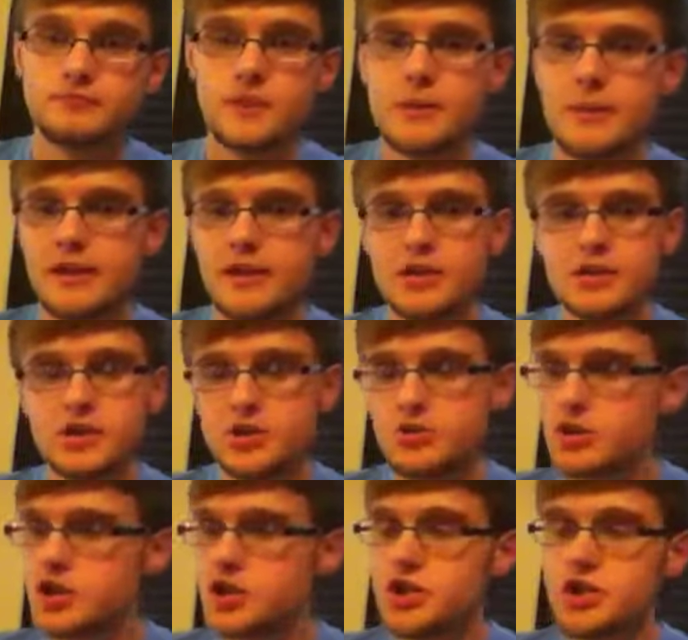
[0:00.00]
I mean, there's
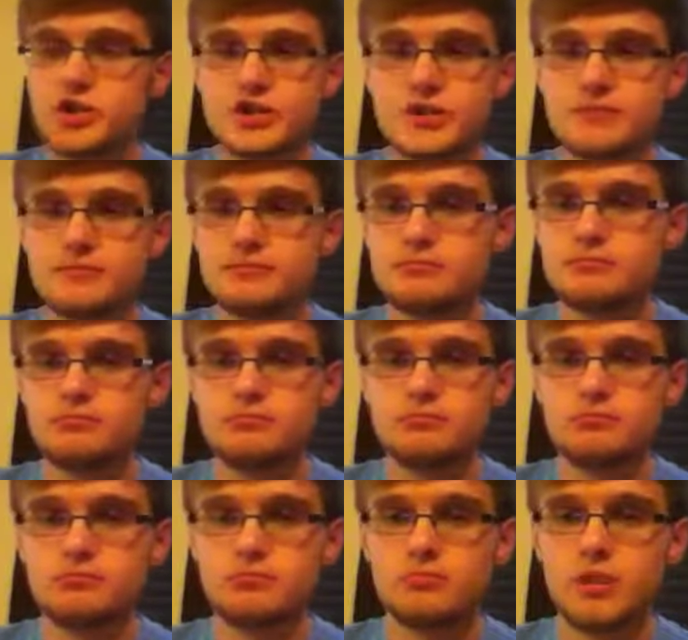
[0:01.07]
Christians in
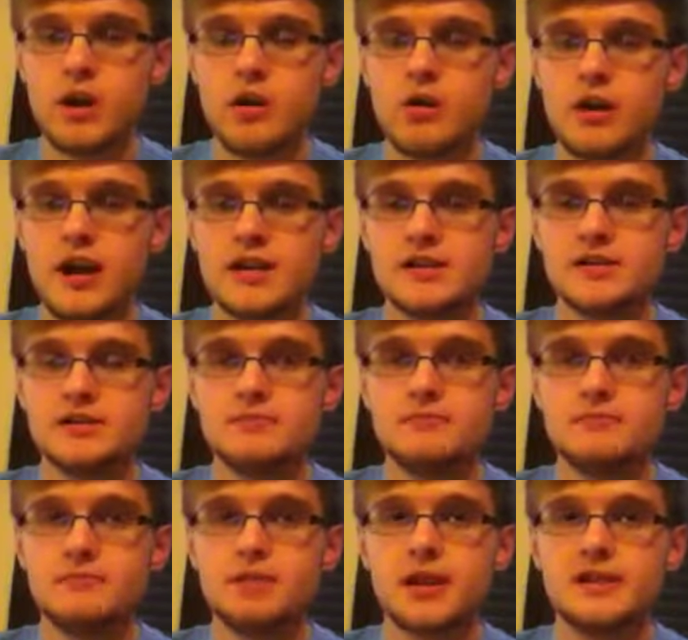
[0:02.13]
all kinds of
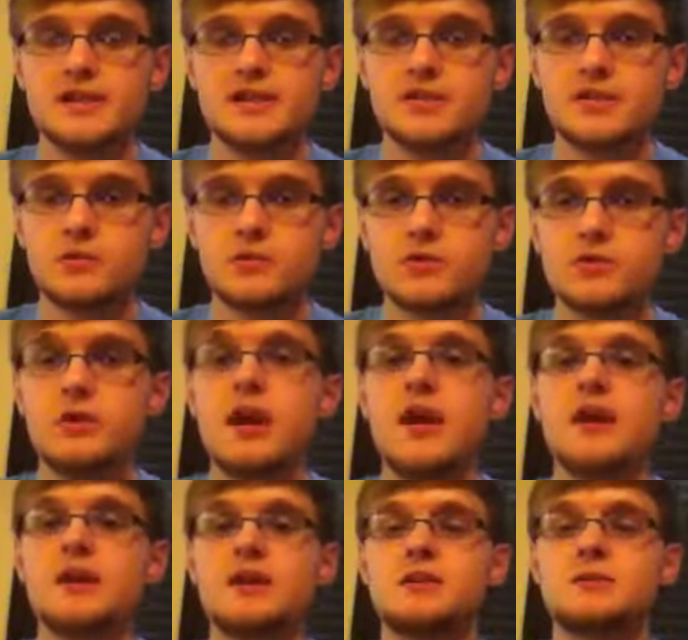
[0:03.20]
places in the world,
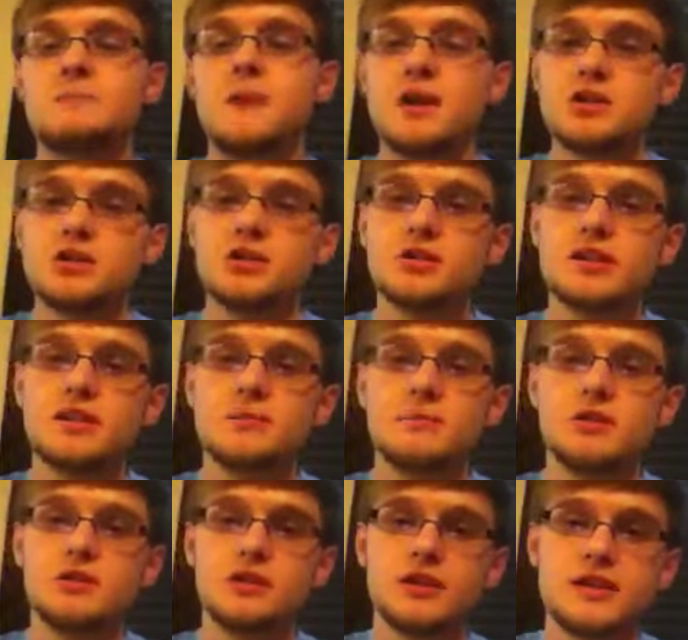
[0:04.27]
especially the
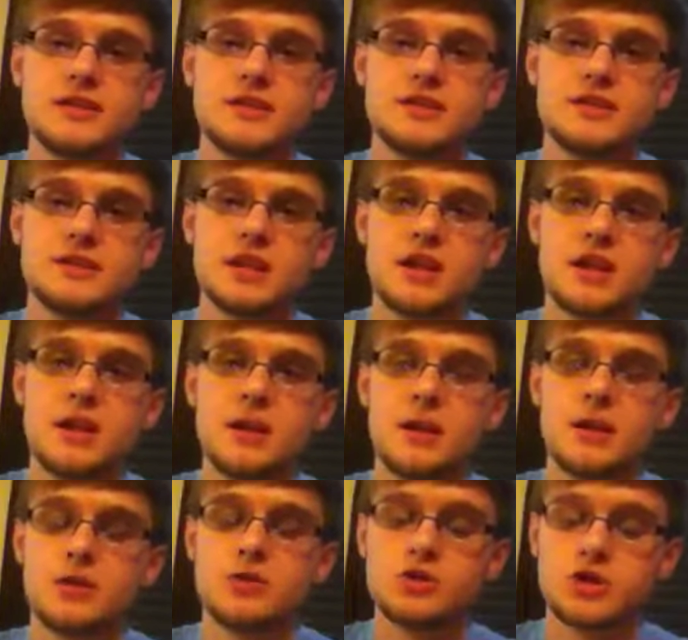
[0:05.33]
Middle East.
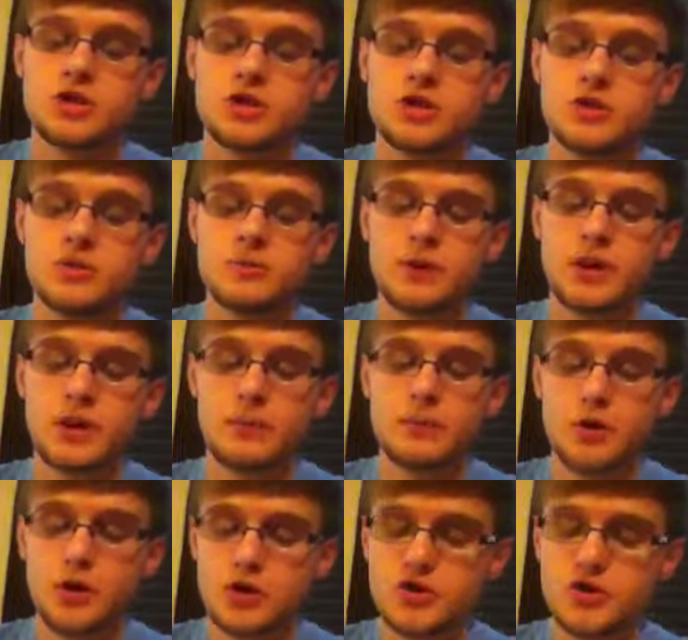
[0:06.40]
Christians are being
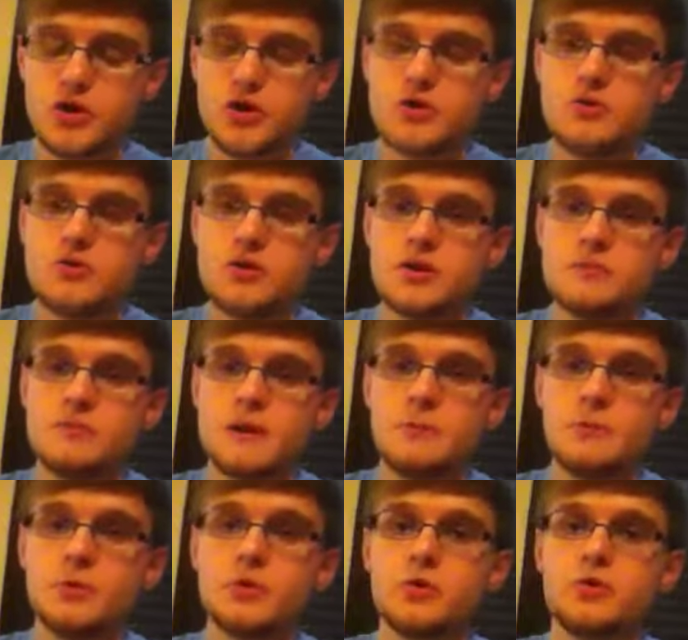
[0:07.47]
persecuted.
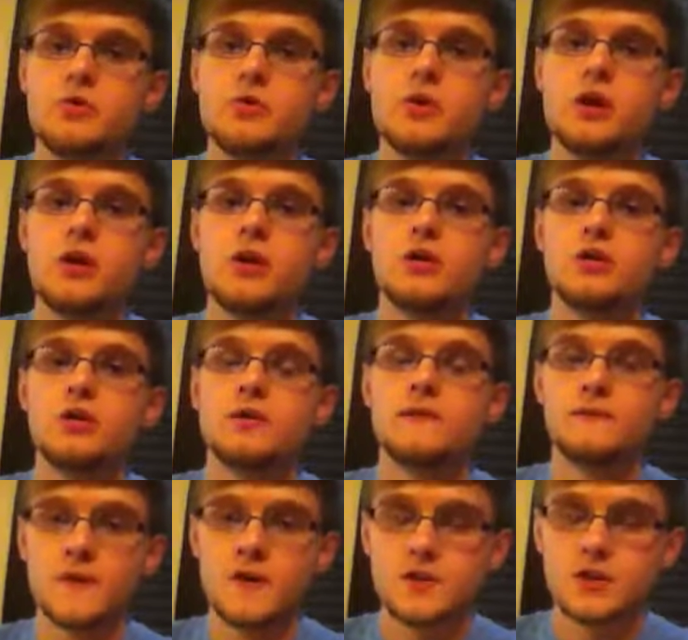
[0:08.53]
People who
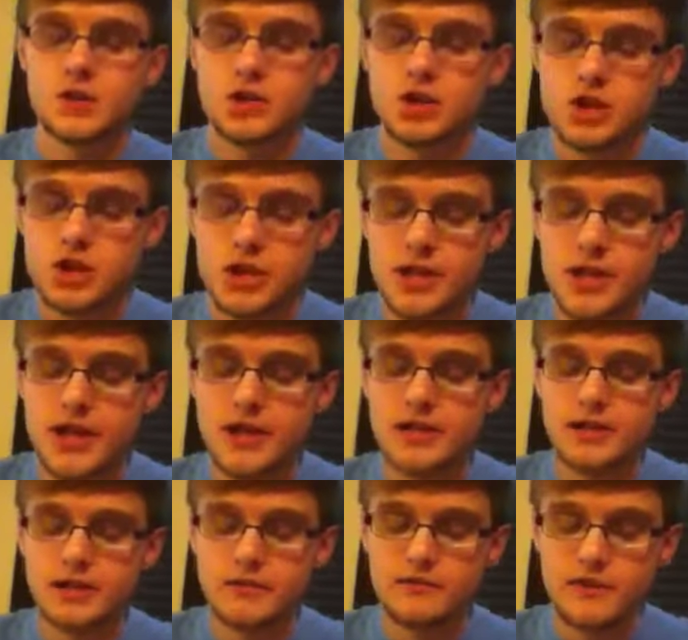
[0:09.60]
convert to
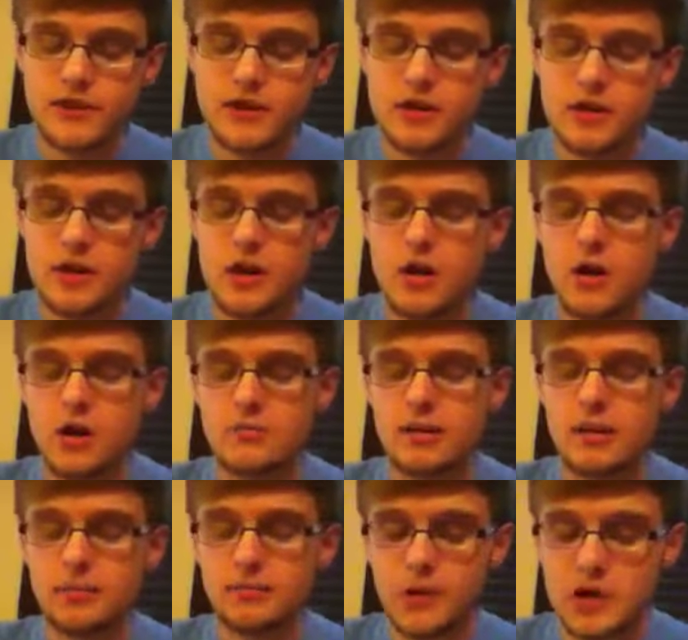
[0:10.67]
Christianity over there are
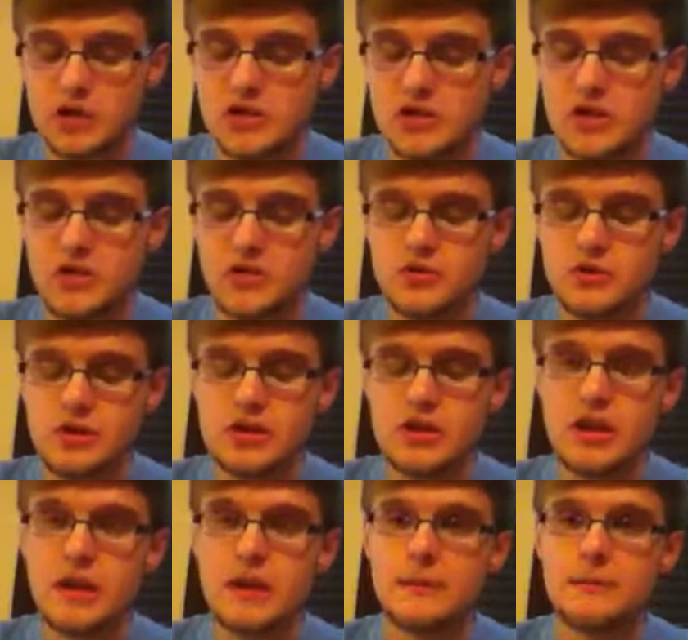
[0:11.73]
being
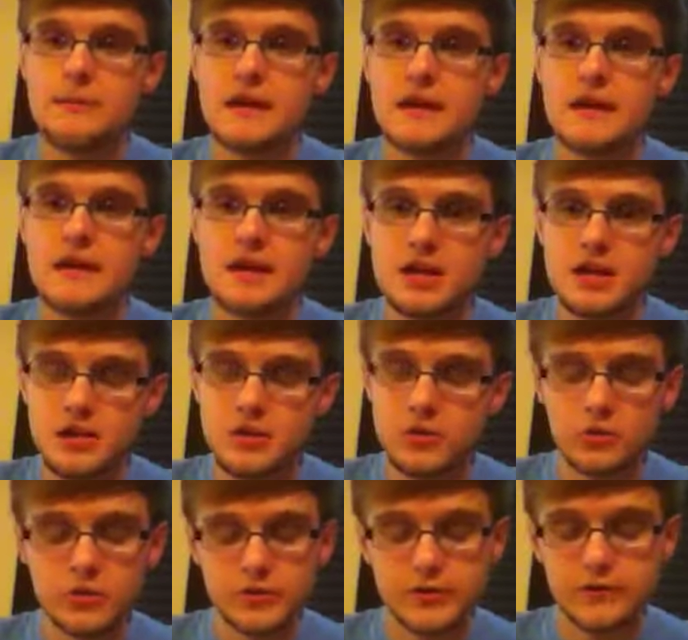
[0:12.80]
persecuted, being
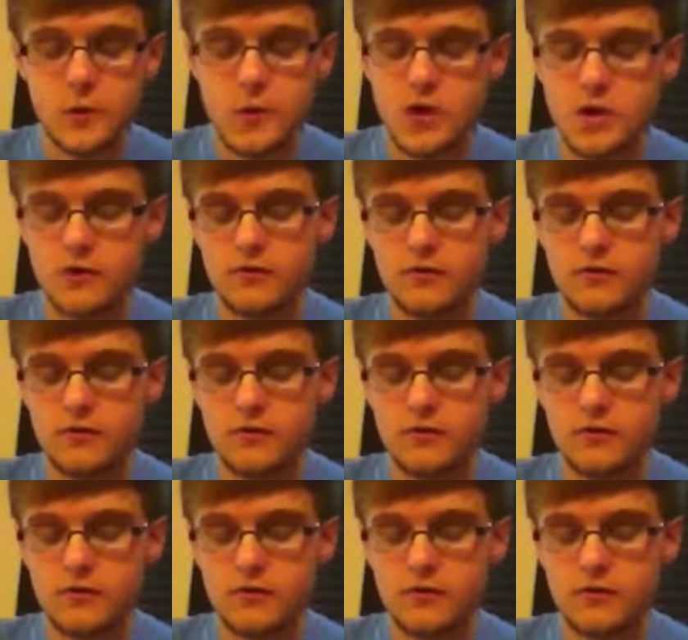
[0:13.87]
killed for their